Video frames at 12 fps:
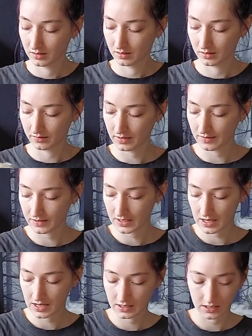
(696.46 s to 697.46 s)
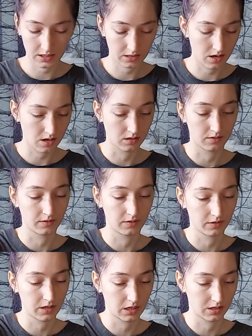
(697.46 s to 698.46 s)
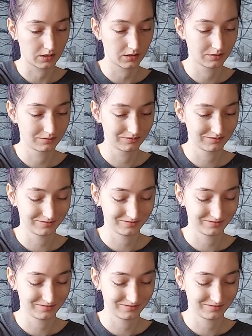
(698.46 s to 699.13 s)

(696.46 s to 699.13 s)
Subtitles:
Fluffy kind and not the fluffy.